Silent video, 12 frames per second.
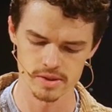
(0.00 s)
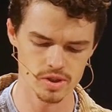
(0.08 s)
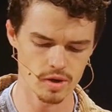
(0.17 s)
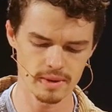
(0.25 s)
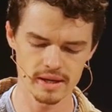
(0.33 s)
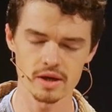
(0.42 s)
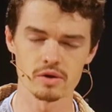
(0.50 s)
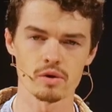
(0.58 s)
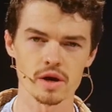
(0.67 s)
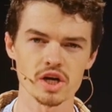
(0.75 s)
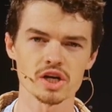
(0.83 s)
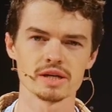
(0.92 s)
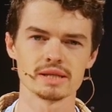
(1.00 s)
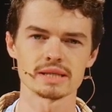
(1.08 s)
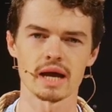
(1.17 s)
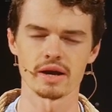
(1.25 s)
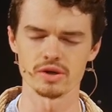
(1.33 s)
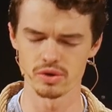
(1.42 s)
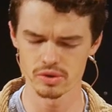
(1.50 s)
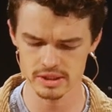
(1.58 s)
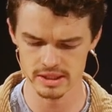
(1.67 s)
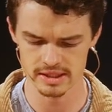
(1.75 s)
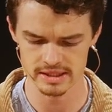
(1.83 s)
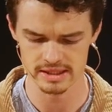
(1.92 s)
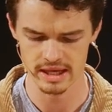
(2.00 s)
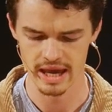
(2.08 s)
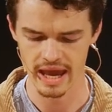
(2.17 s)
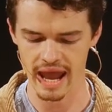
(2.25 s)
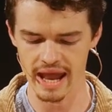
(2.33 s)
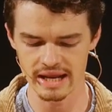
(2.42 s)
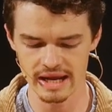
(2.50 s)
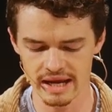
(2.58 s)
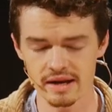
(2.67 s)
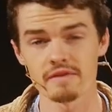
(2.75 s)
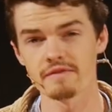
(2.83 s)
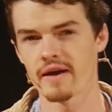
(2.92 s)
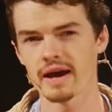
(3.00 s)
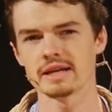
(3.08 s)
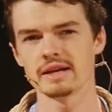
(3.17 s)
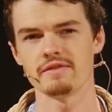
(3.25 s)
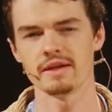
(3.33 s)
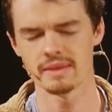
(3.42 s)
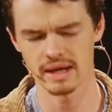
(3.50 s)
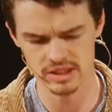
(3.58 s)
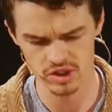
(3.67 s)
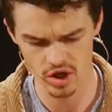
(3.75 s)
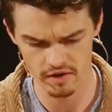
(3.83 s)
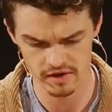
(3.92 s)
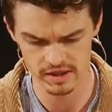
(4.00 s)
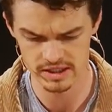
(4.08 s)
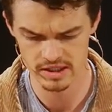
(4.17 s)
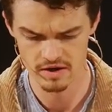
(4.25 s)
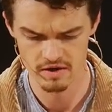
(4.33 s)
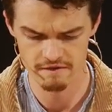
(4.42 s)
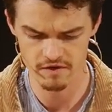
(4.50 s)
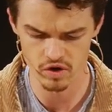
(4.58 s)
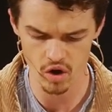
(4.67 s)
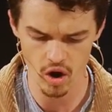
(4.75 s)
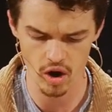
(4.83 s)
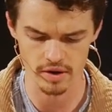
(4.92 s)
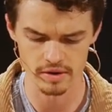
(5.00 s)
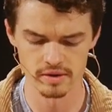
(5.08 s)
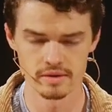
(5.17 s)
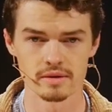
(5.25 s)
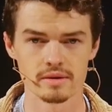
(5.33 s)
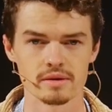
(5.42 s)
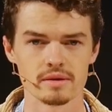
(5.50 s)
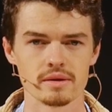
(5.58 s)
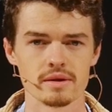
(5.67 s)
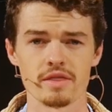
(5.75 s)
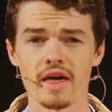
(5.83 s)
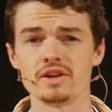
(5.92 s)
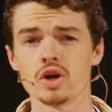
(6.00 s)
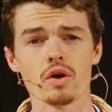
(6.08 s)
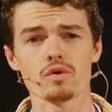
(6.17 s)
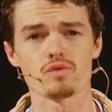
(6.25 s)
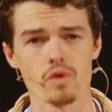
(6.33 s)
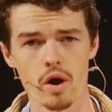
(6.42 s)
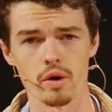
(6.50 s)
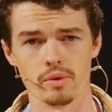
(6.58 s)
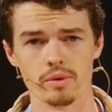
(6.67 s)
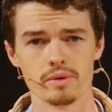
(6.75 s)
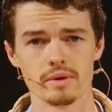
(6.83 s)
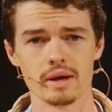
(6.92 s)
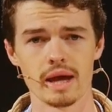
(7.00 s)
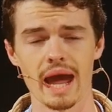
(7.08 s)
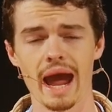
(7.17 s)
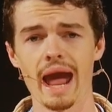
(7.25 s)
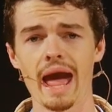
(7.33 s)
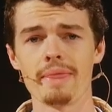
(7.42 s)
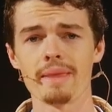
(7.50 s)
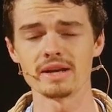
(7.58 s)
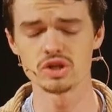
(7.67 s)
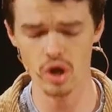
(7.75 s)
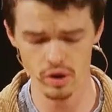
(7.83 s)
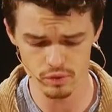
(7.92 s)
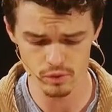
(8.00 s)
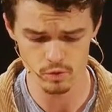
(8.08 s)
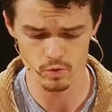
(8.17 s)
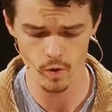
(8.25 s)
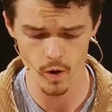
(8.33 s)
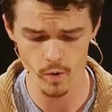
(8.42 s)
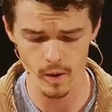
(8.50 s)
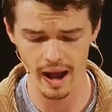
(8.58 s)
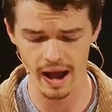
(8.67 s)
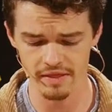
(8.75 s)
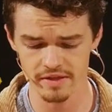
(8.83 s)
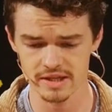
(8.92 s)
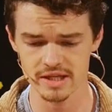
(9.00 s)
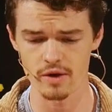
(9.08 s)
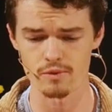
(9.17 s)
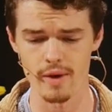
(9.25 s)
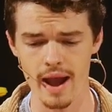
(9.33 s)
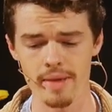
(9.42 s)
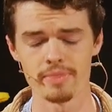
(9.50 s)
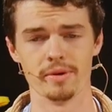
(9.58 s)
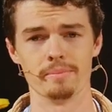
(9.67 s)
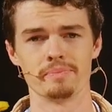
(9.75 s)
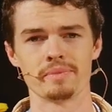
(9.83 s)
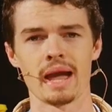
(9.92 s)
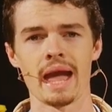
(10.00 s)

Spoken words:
So many Christians are useless and ineffective in their service for God. They don't grow, and they don't grow others around them.